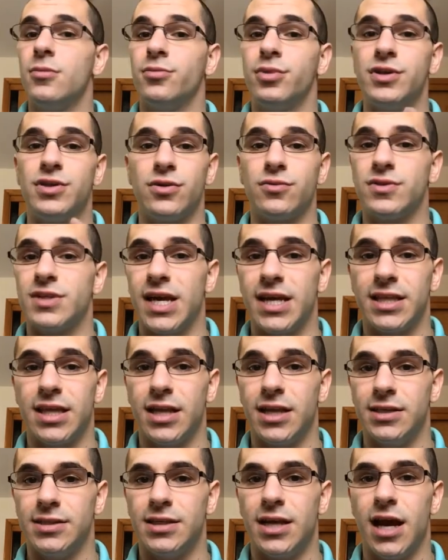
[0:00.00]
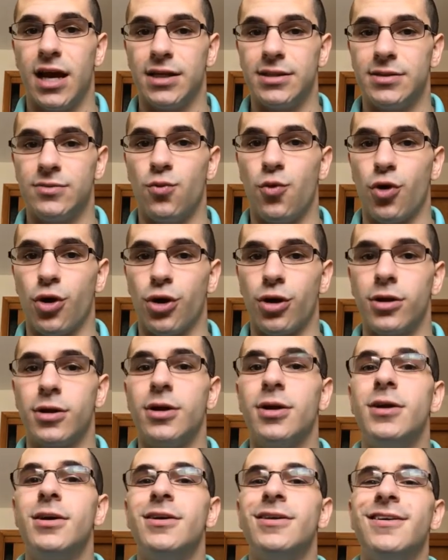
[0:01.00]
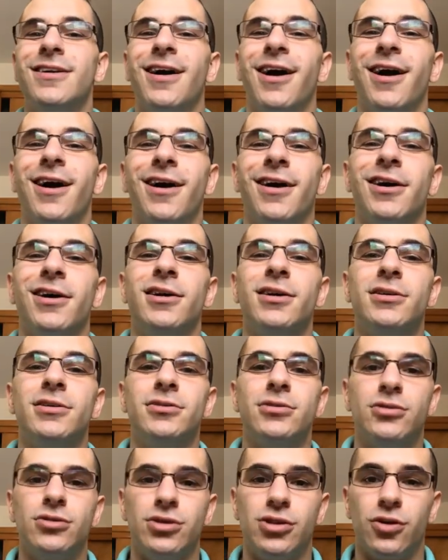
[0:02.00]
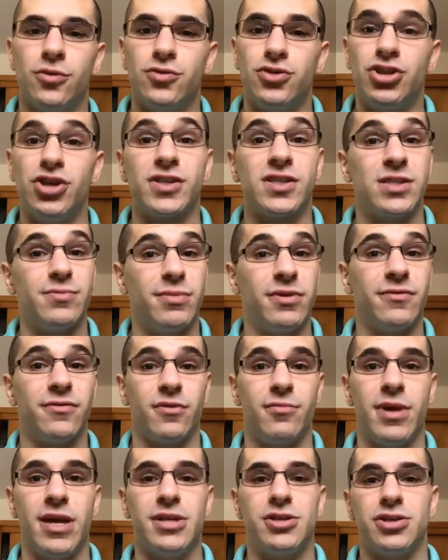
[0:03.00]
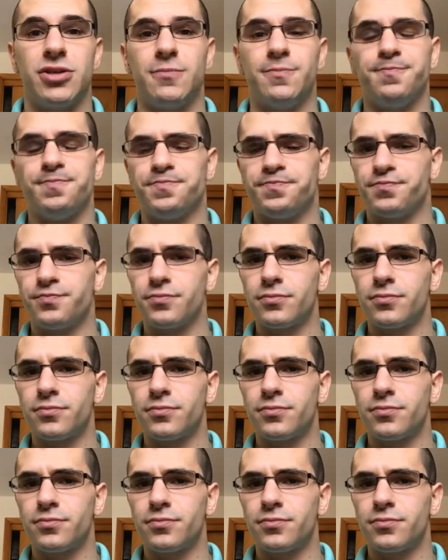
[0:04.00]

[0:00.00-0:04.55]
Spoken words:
Please don't take that as God's word, just some information.